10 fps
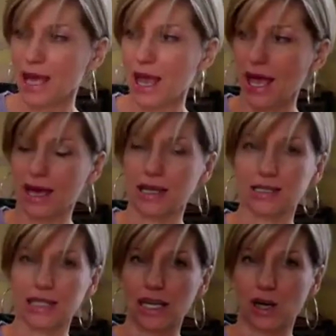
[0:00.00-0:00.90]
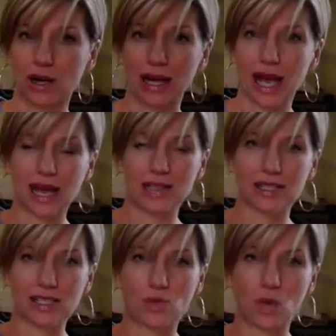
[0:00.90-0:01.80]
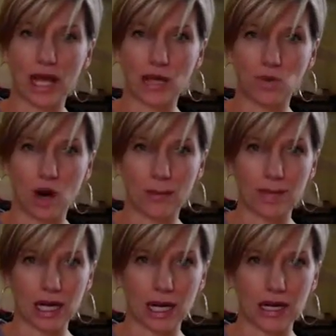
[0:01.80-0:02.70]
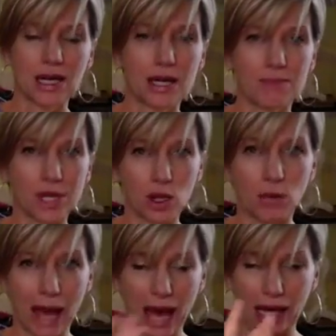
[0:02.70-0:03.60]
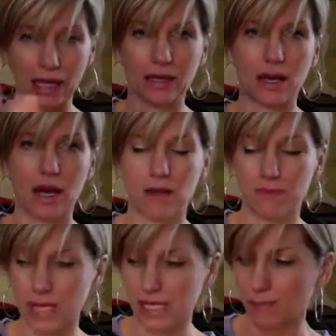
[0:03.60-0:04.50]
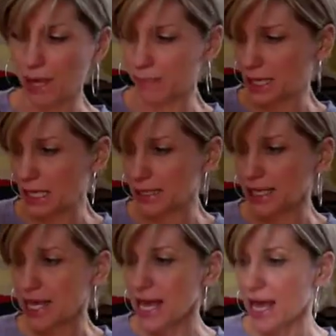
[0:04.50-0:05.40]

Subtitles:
and here it has this white where I'm gonna peel back piece by piece.